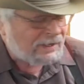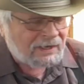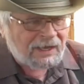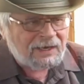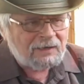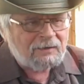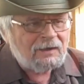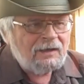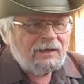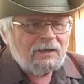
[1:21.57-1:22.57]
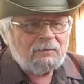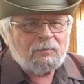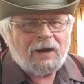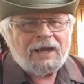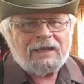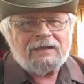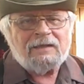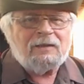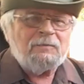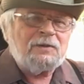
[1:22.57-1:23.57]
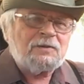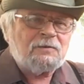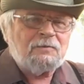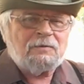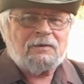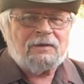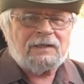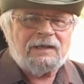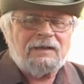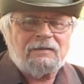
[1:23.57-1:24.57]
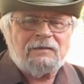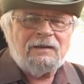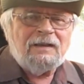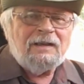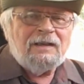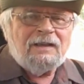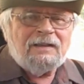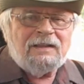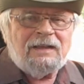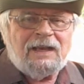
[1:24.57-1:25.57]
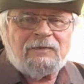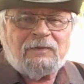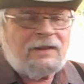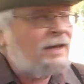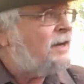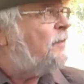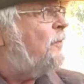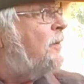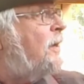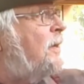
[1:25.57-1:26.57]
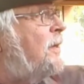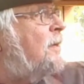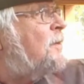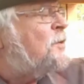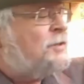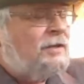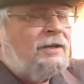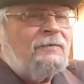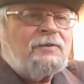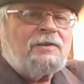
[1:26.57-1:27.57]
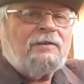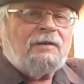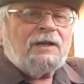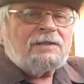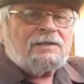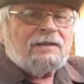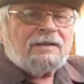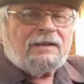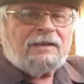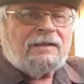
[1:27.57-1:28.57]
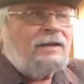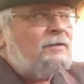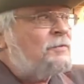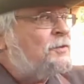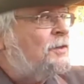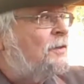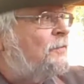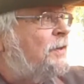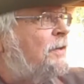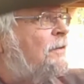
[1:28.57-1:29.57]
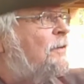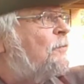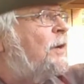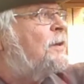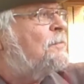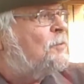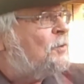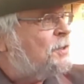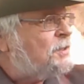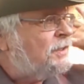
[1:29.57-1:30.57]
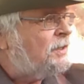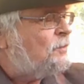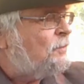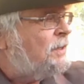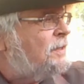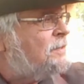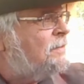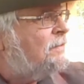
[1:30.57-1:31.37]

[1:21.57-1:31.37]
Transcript: an angle and bracketed them and screwed it all together. Then after that, I thought I needed a shelf, so I stuck in another shelf here and ran the boards lengthways. And